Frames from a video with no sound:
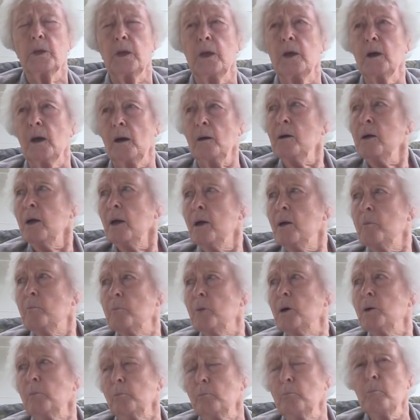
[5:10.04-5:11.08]
Yeah.
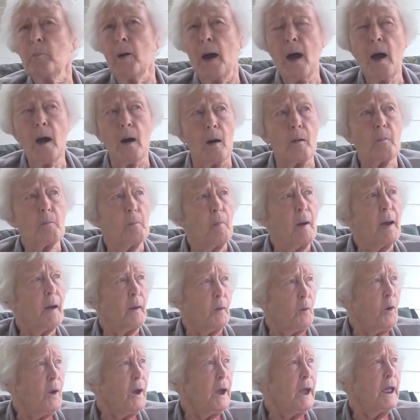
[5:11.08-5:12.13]
But my
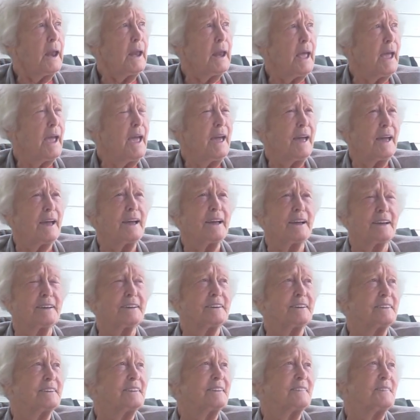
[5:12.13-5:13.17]
granny,
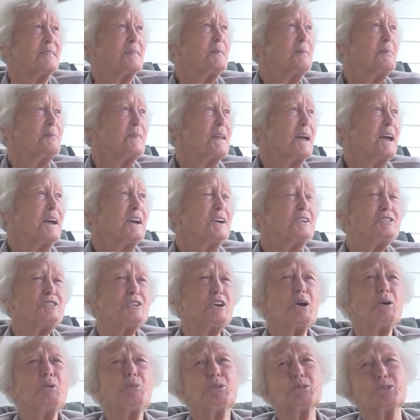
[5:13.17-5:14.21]

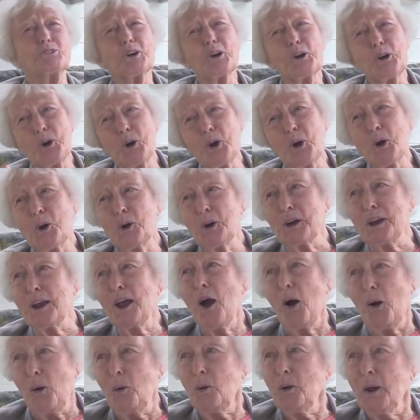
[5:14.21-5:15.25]
she was a cooking
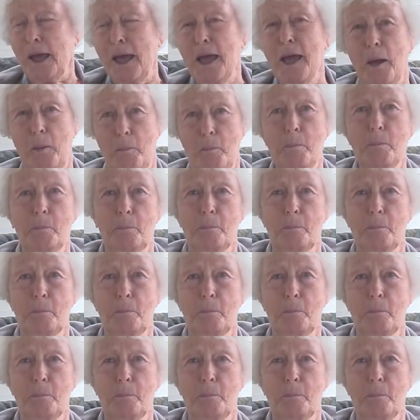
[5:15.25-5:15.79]
all the time.